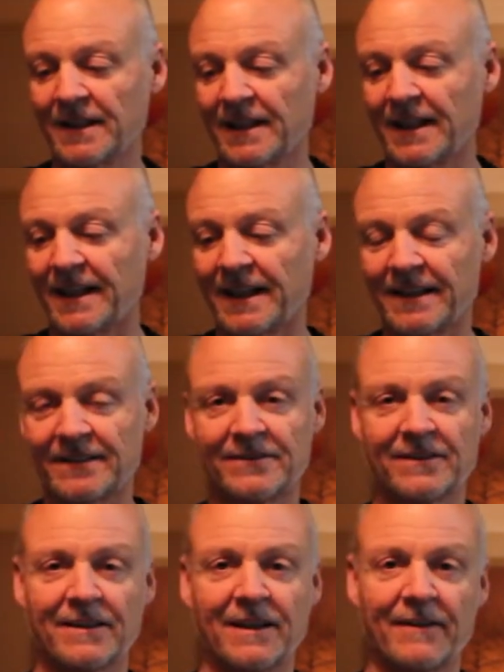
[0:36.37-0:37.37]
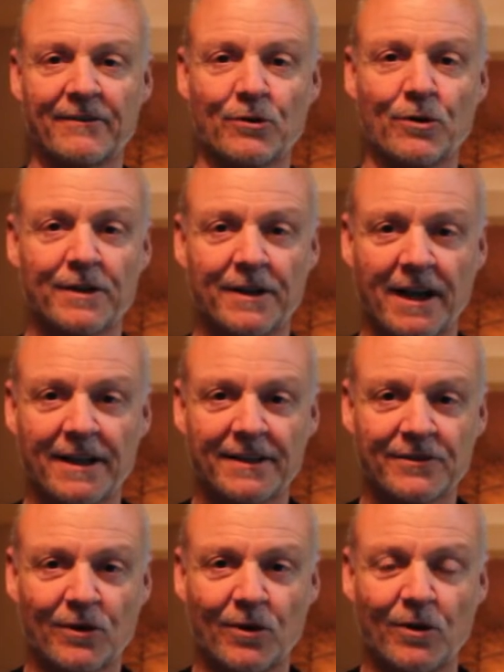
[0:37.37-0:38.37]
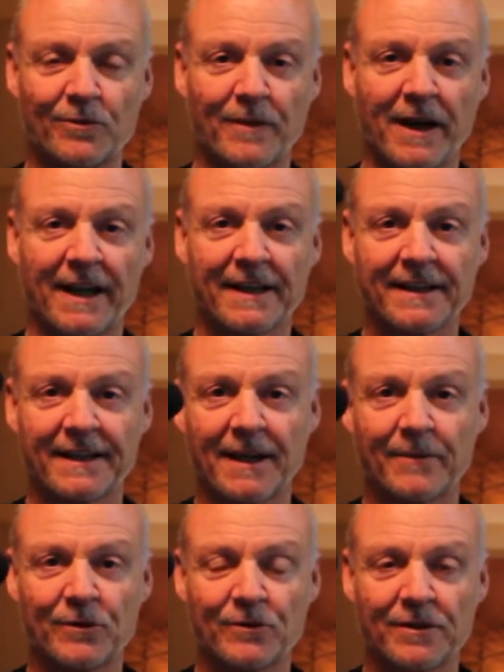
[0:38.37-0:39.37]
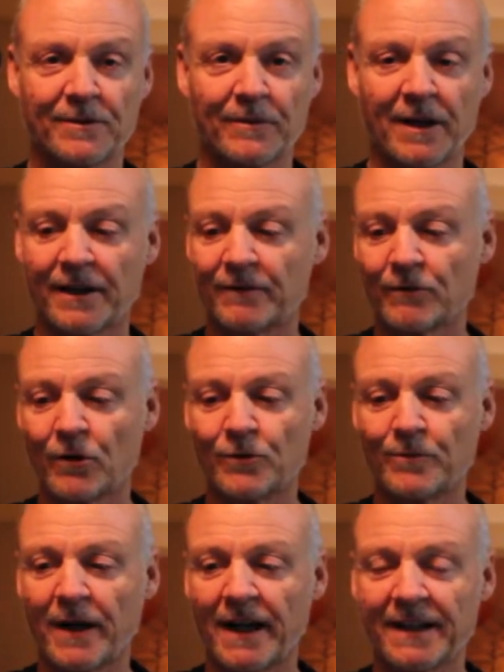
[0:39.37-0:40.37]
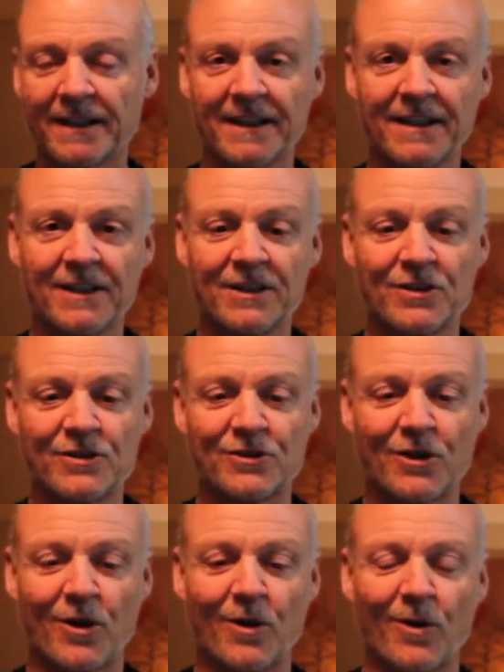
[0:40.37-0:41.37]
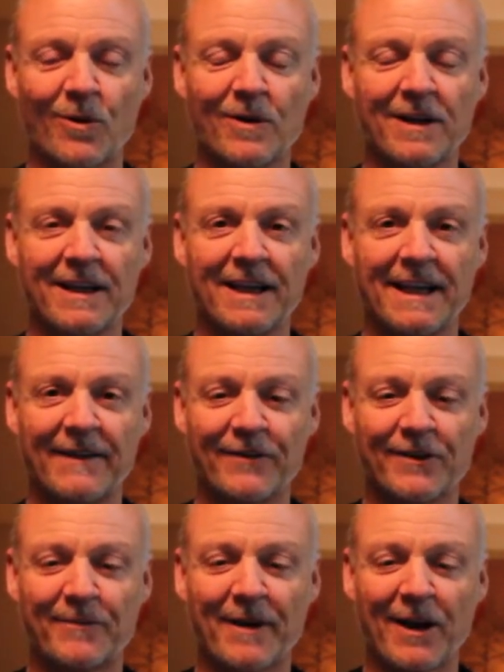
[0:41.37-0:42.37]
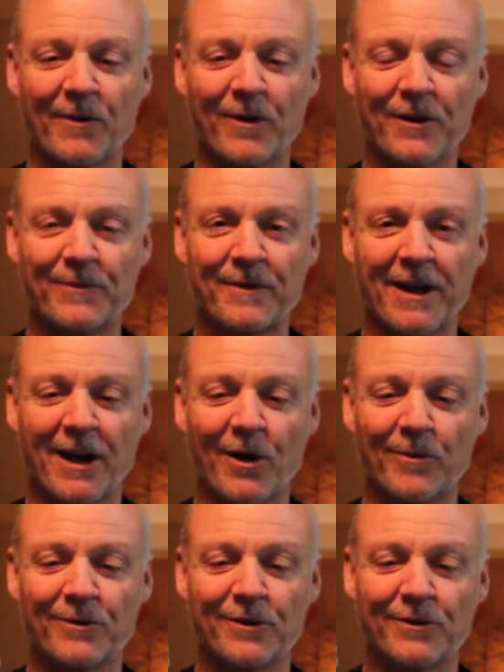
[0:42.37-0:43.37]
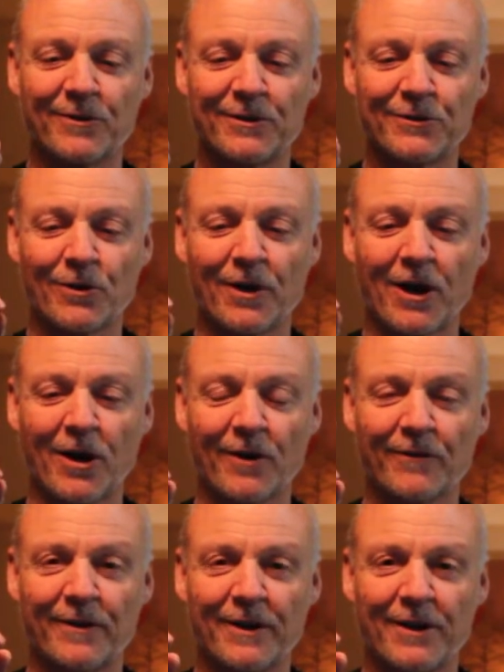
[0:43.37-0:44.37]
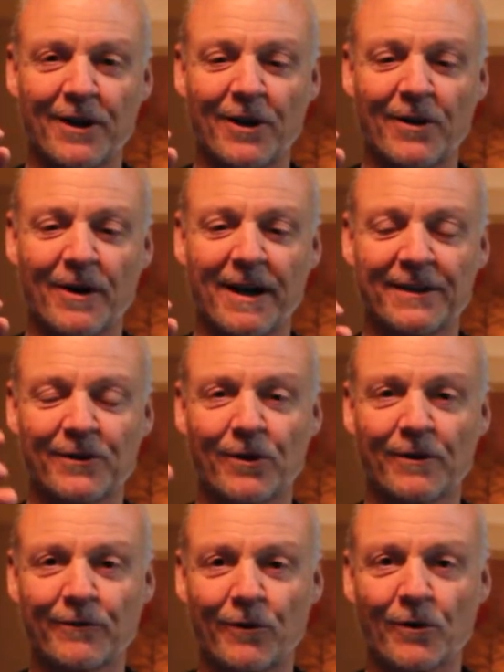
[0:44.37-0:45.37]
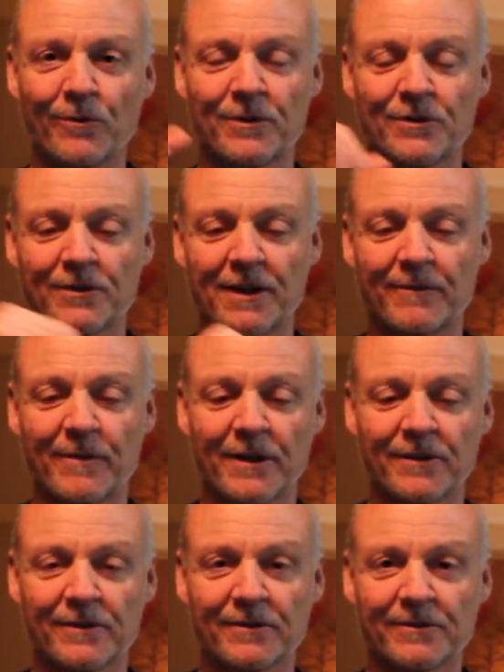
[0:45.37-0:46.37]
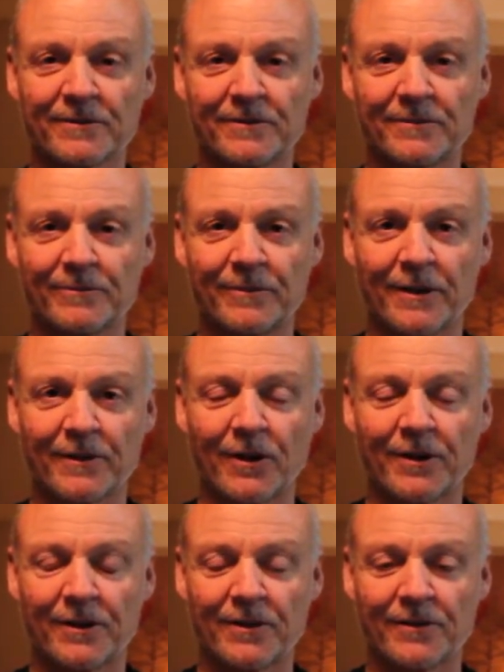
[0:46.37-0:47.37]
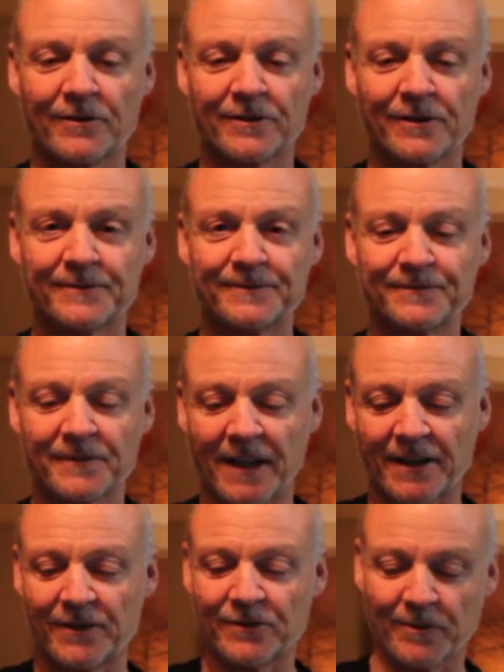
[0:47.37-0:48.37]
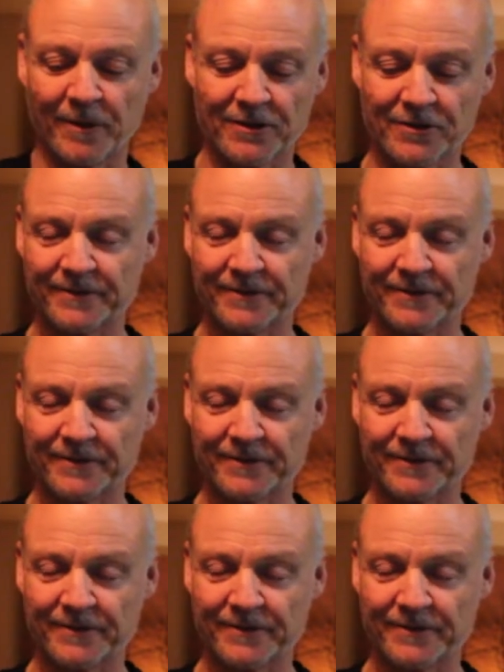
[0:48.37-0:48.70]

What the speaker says: And I recorded it on this old mic, and now I'm using my Rode mic. So if you could bear with me, I hope you enjoy our video, and going forward we should have better audio. So thank you so much.